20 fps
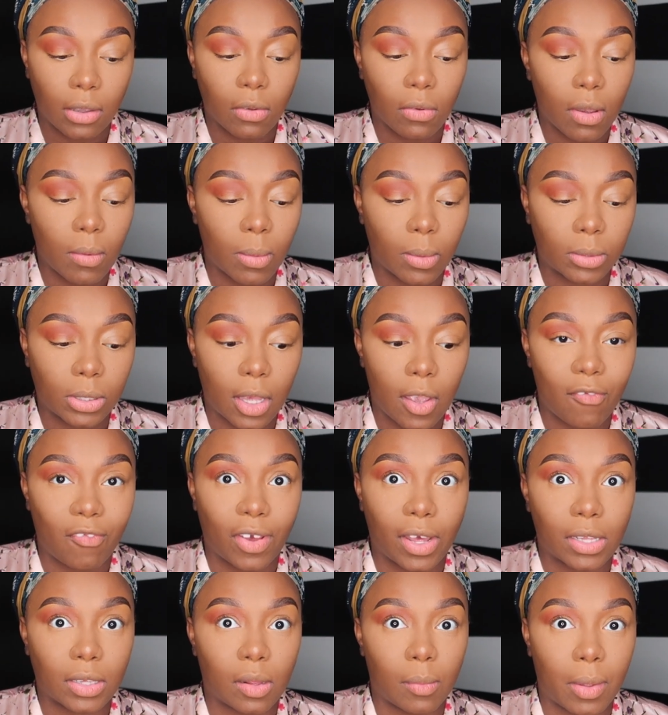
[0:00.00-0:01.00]
you get what i'm saying
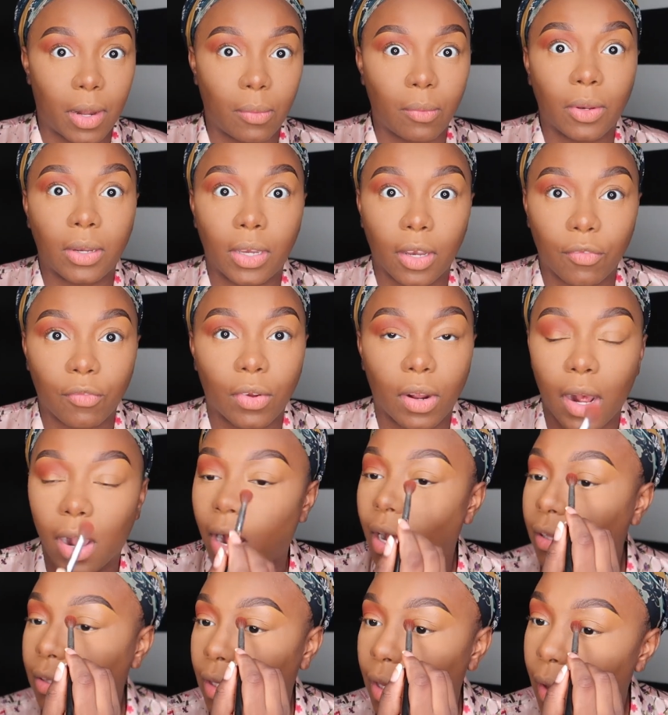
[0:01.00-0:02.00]
find somebody with different
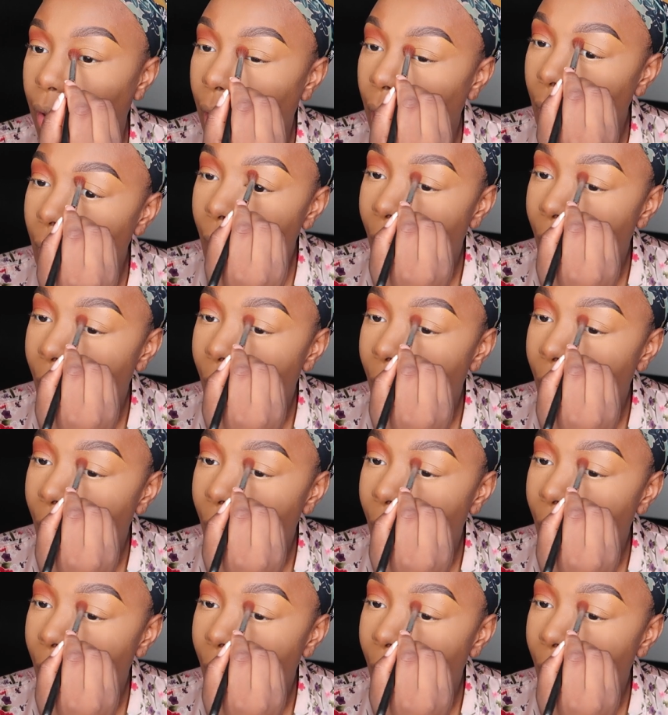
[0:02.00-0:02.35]
content